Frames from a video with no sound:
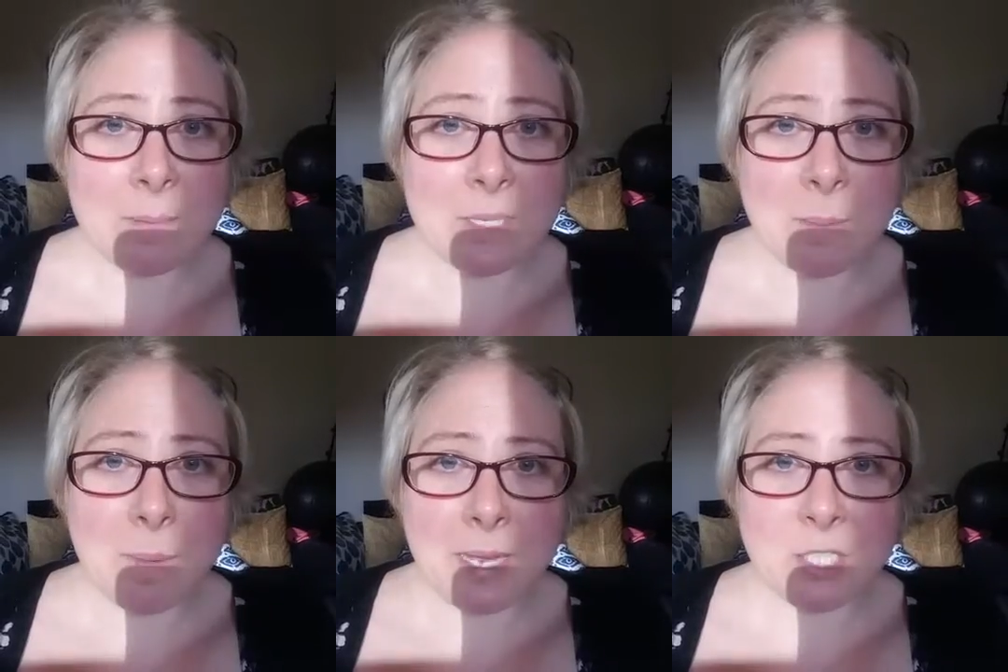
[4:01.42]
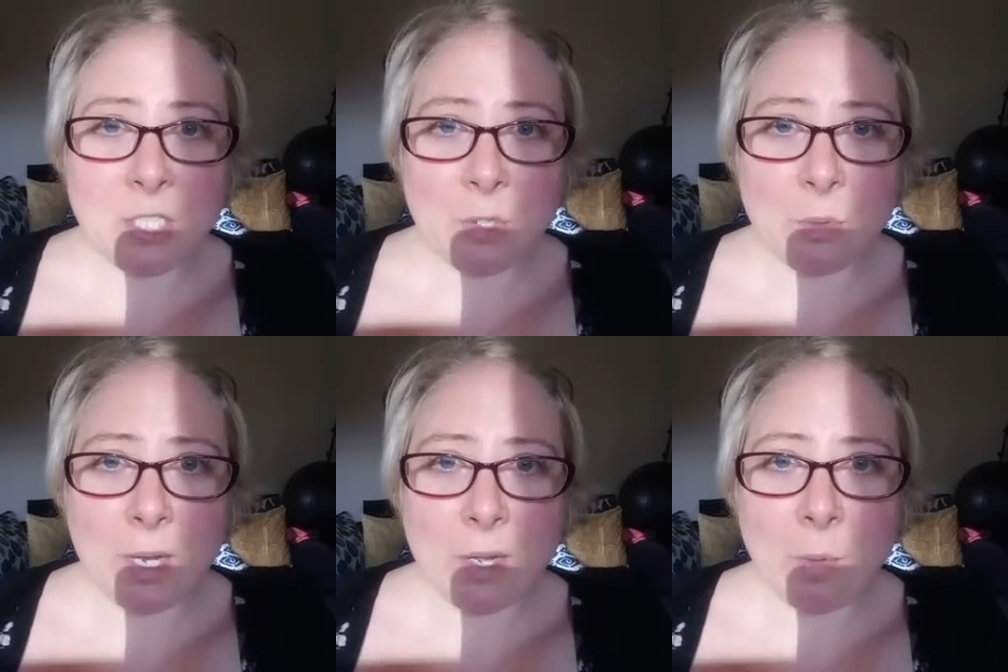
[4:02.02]
to get back to you
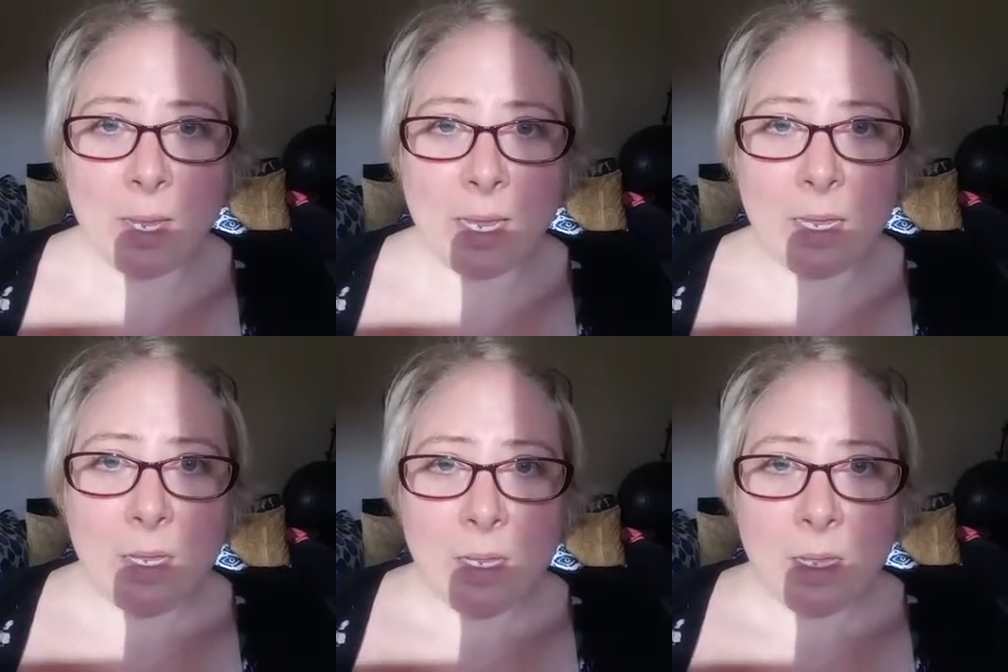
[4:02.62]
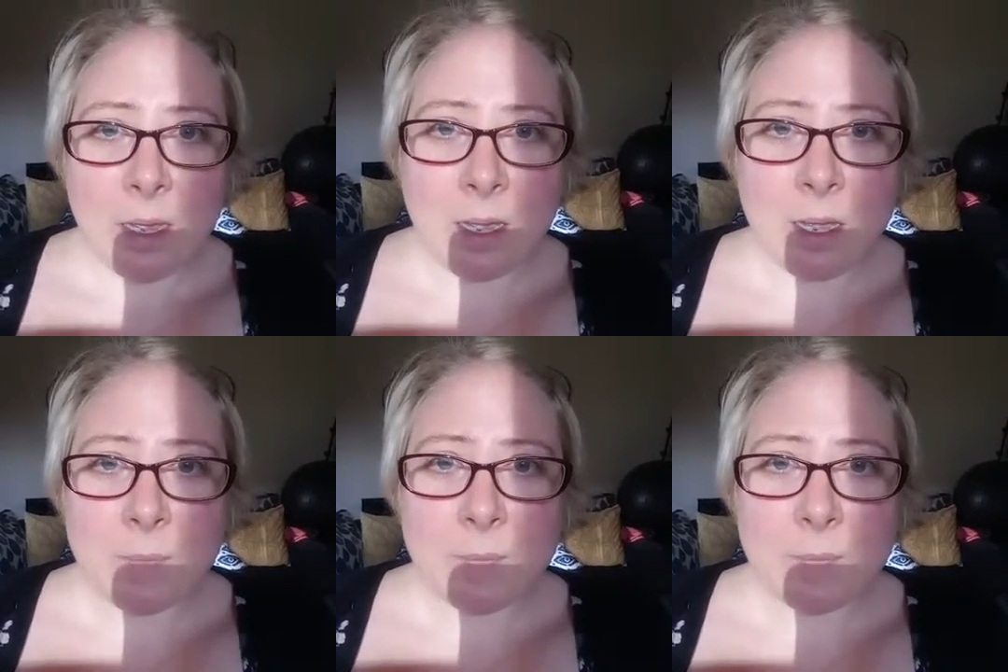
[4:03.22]
right away.
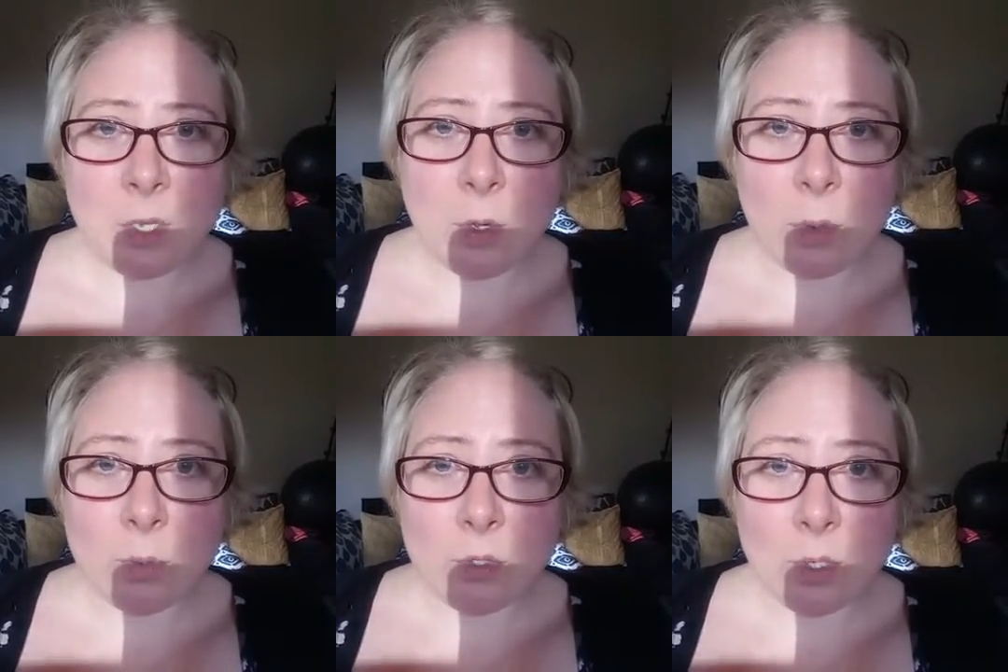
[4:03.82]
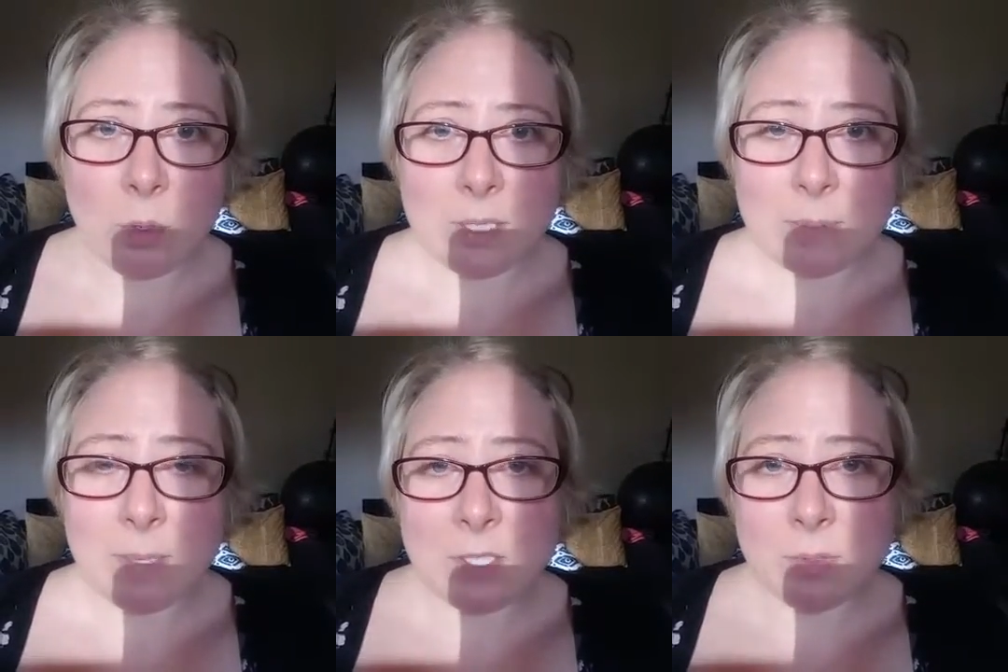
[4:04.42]
So don't
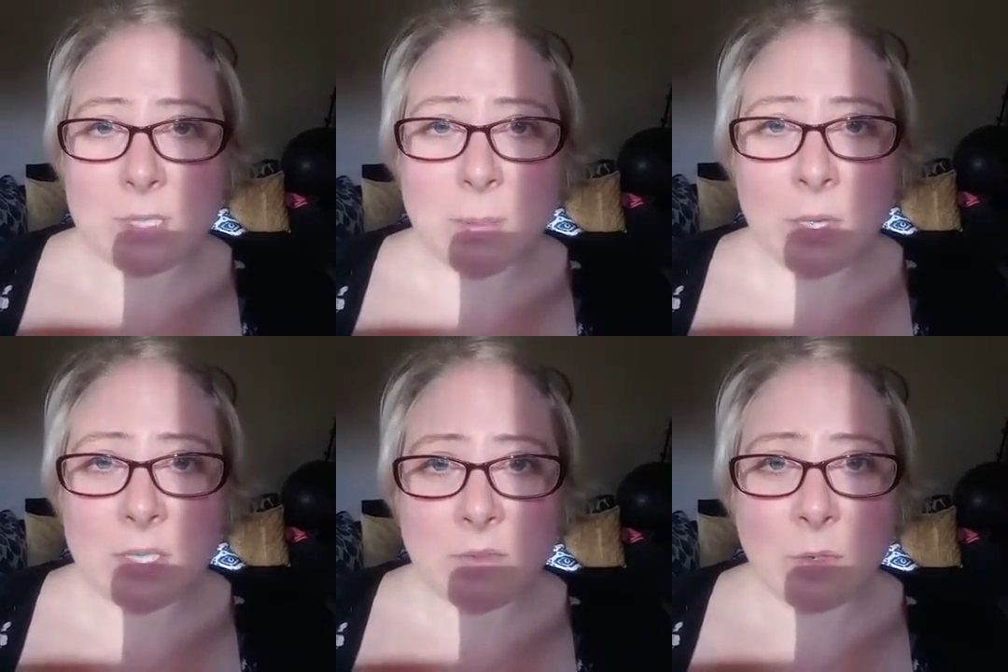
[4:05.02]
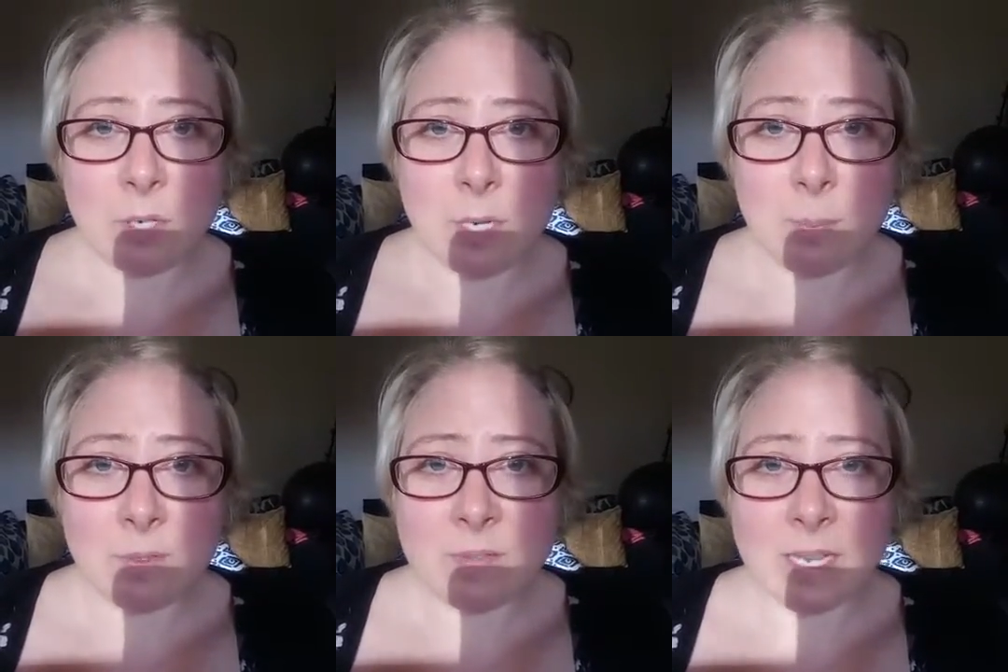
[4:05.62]
expect a response for a
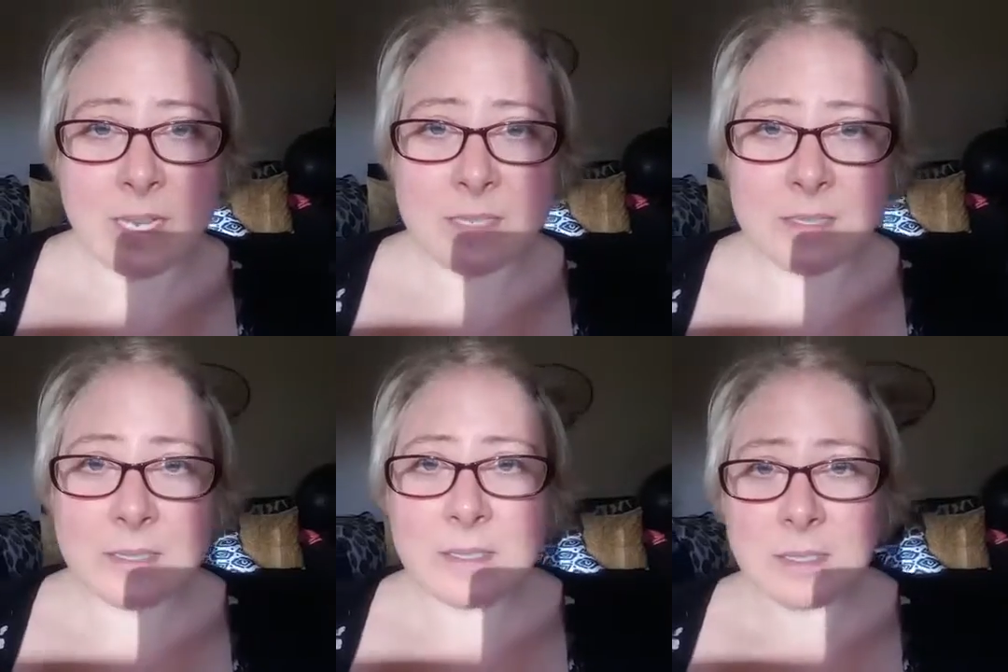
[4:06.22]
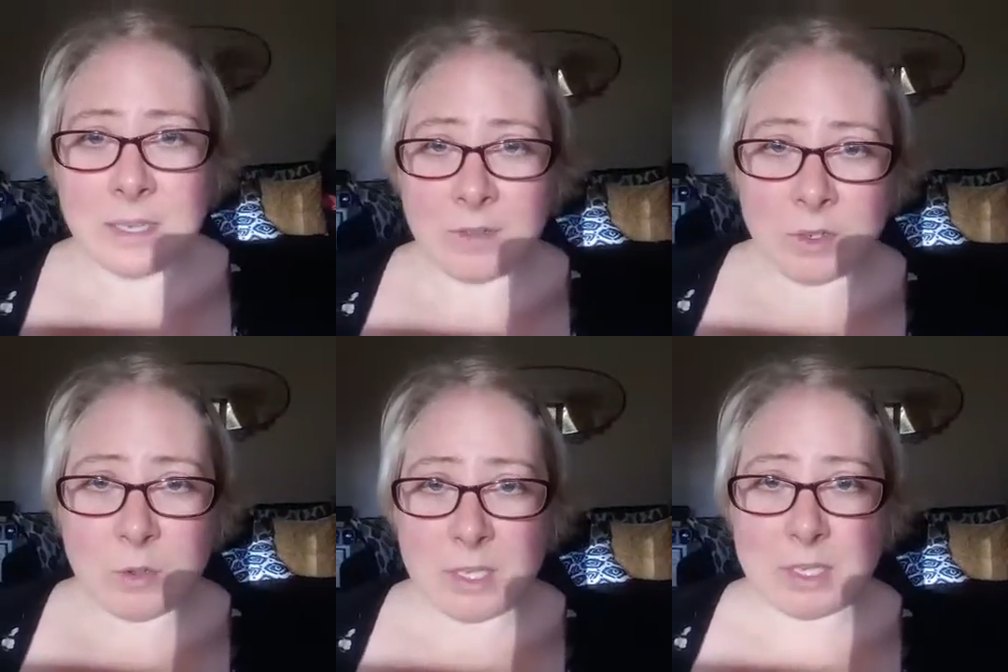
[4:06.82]
couple of days. If
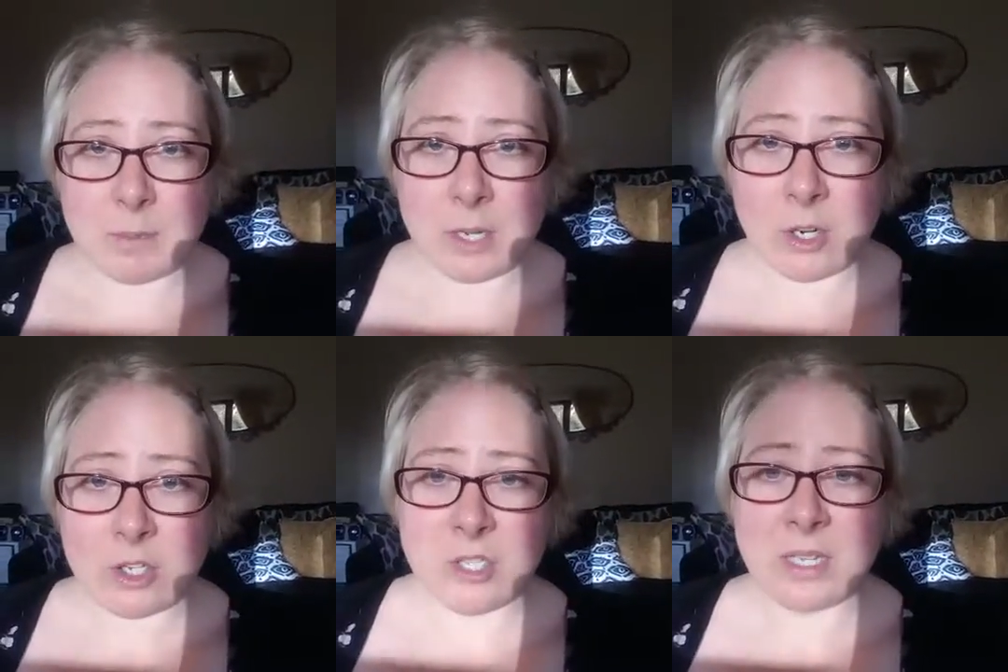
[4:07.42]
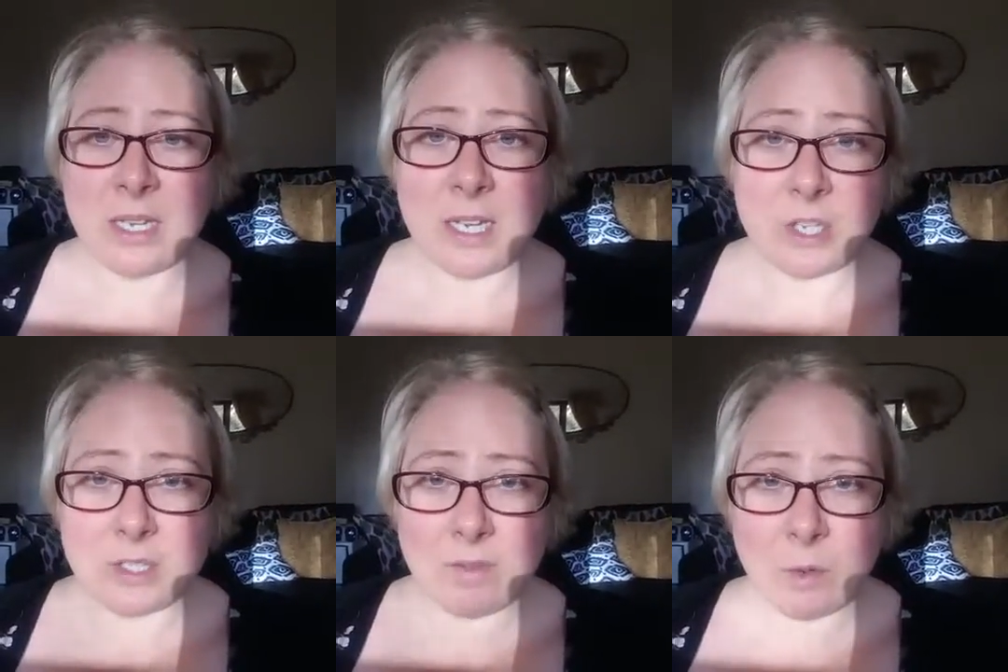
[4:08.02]
you need something urgently,
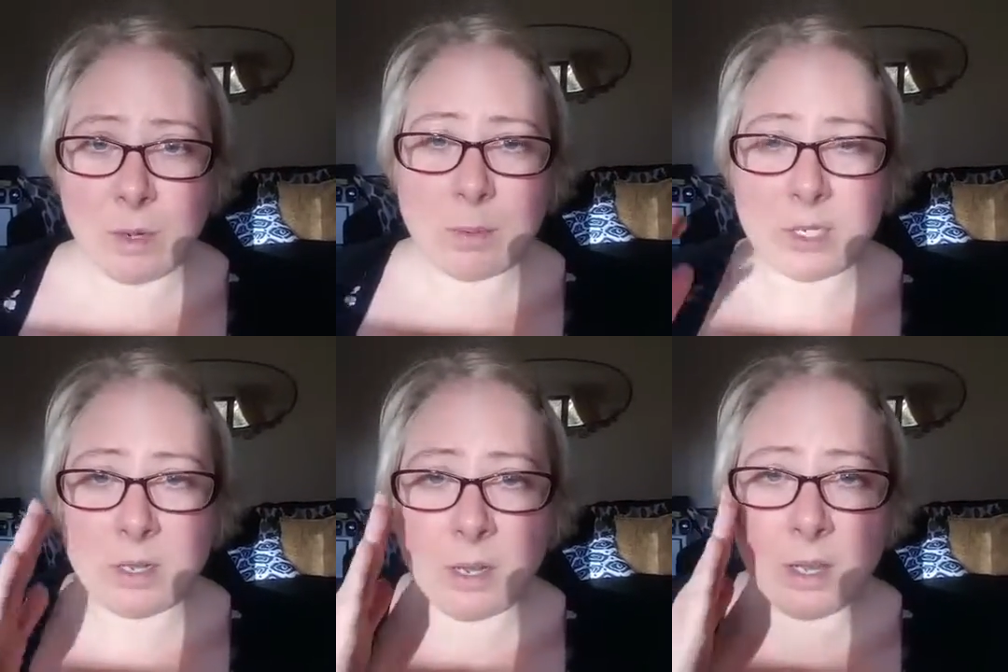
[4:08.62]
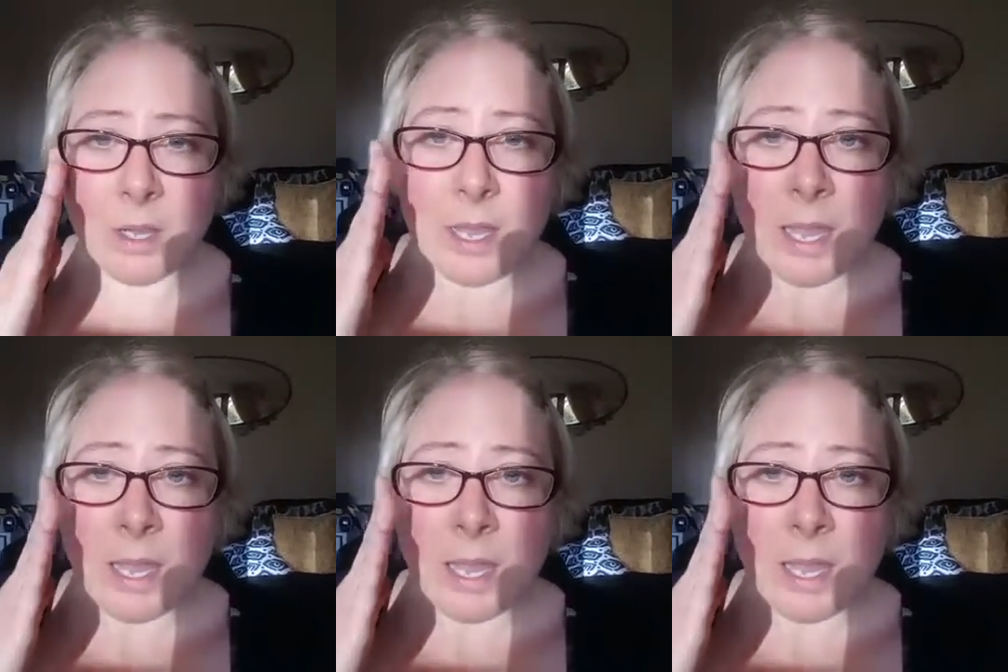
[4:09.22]
here's the phone number to call.